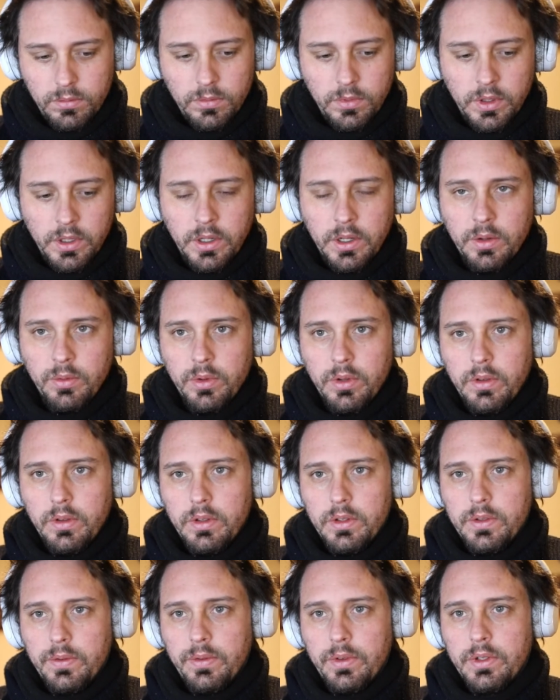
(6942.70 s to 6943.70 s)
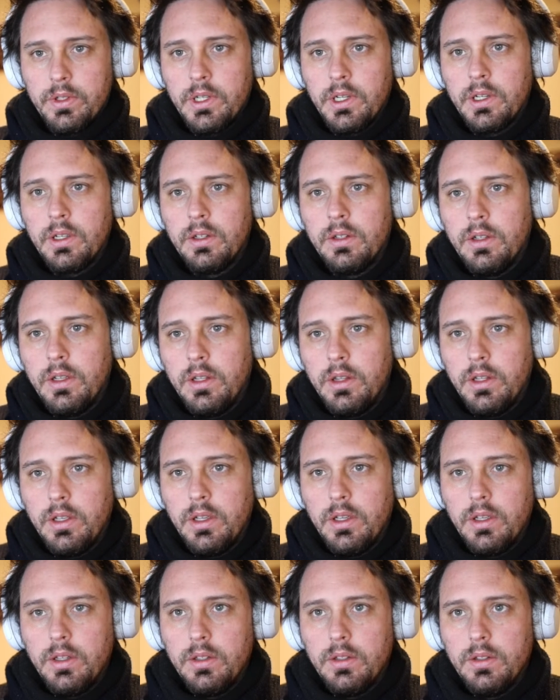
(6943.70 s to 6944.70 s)
gonna get rid of this for a second, and
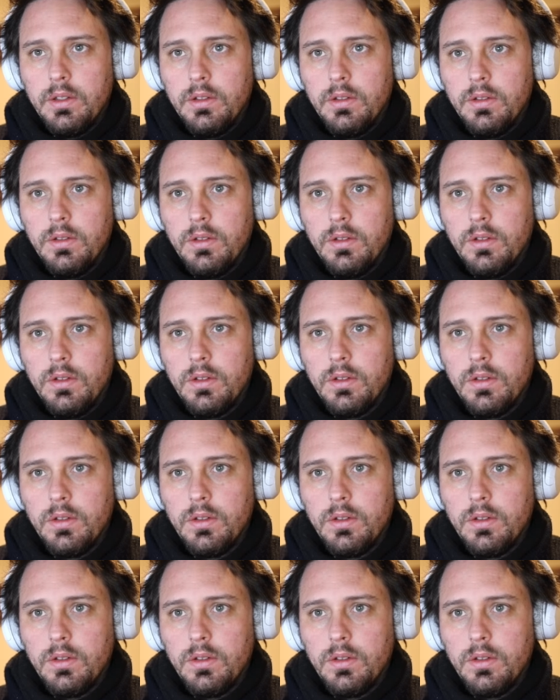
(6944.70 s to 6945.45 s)
then